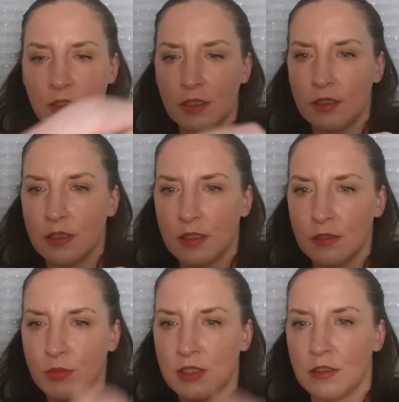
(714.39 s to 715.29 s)
Set this
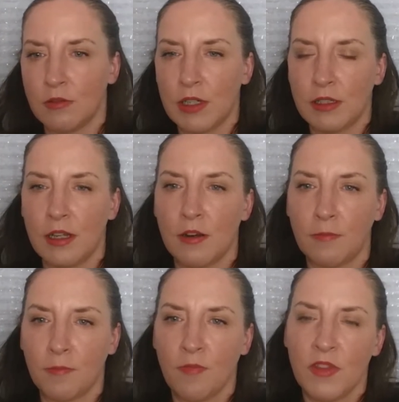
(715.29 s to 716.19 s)
lipstick right there.
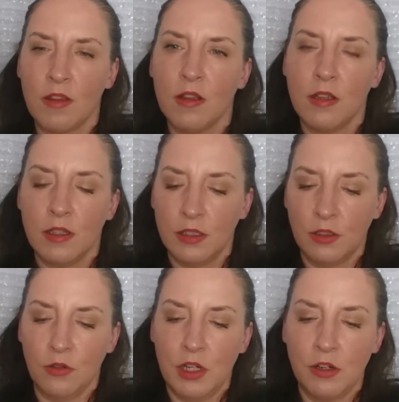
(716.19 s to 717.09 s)

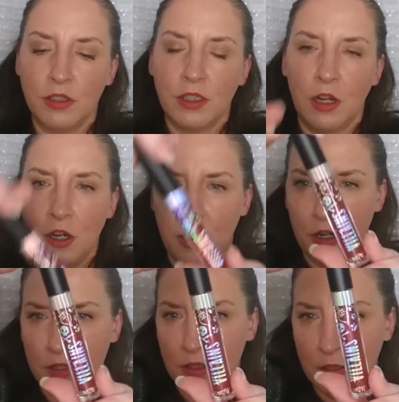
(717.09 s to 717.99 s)
So here's
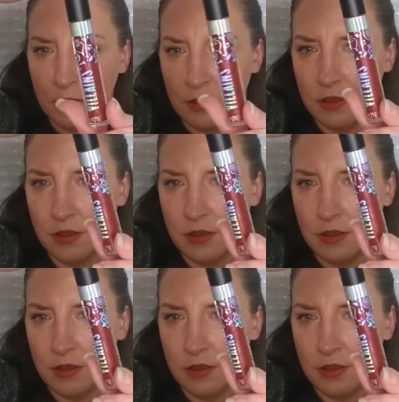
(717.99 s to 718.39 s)
hers.